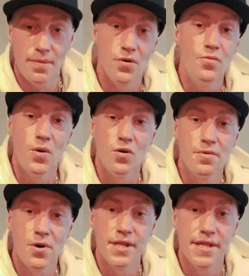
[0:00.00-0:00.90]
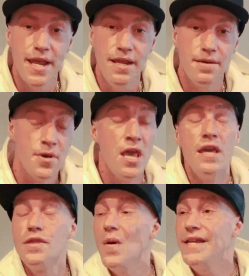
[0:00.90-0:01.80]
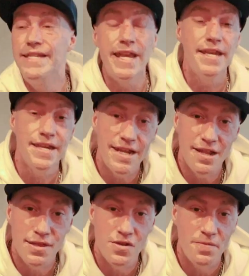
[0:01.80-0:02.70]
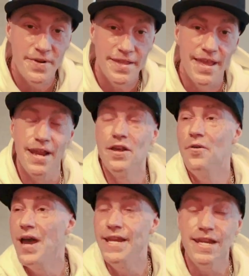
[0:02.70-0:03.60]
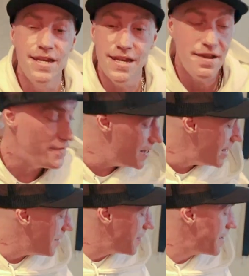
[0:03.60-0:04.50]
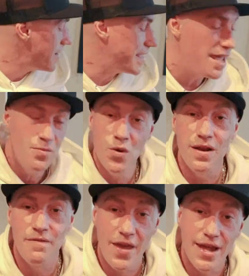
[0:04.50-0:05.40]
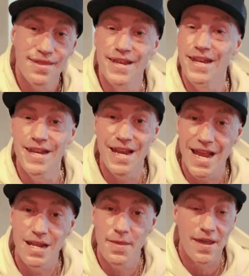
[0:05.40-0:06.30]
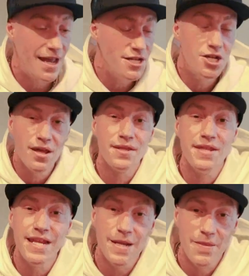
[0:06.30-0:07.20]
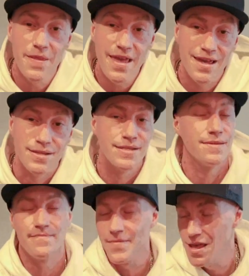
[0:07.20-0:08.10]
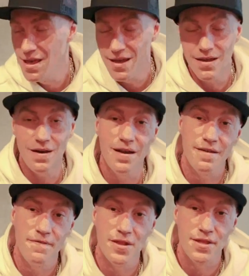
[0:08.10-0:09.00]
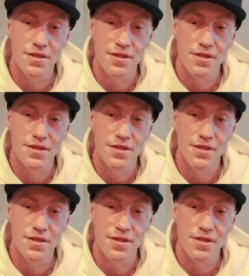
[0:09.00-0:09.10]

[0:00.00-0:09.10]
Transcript: through Pokemon Stadium. So I didn't need a Super Nintendo. I didn't even need the Game Boy Advance. I didn't need anything. I just needed this. God, I felt